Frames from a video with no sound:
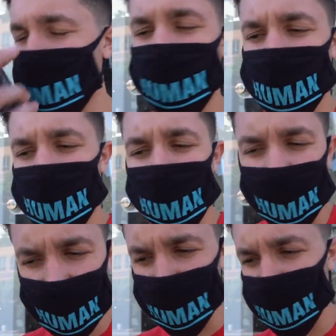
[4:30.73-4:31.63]
starts with
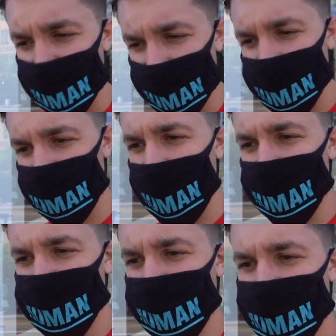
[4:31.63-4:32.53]
Grimer, right?
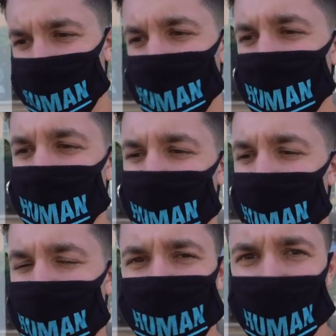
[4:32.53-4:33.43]
Grimer's the,
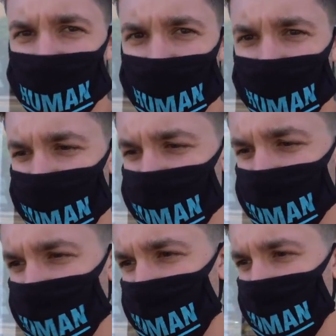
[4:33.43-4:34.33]
I went Togekiss.
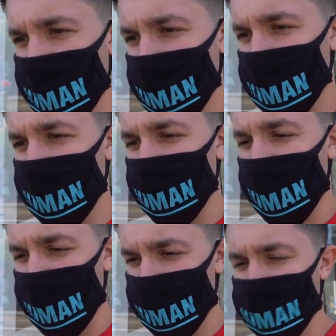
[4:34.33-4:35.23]
Was it the
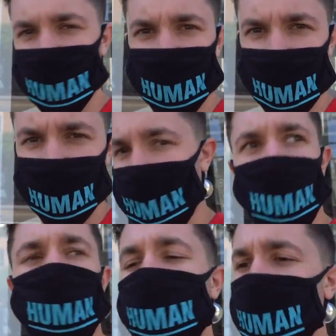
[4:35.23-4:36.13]
wrong? We'll see.
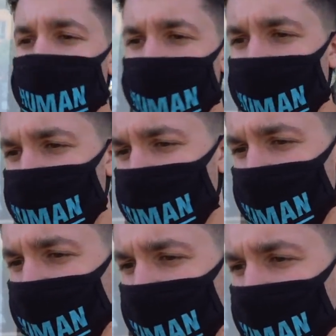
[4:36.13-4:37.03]
All right, Cliff.
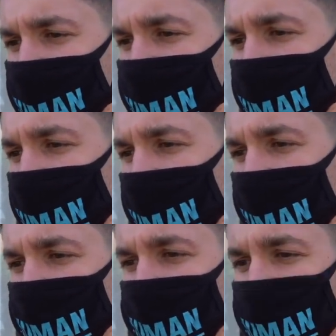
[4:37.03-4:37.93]
Uh, oh yeah,
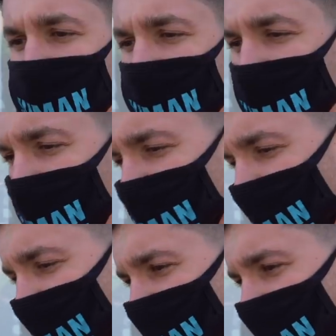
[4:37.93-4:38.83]
that was definitely the wrong.
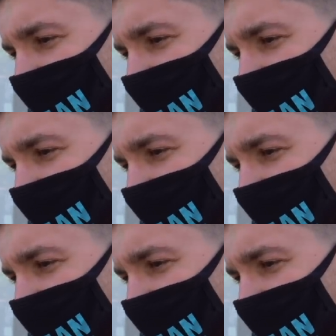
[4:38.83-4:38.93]
Okay, all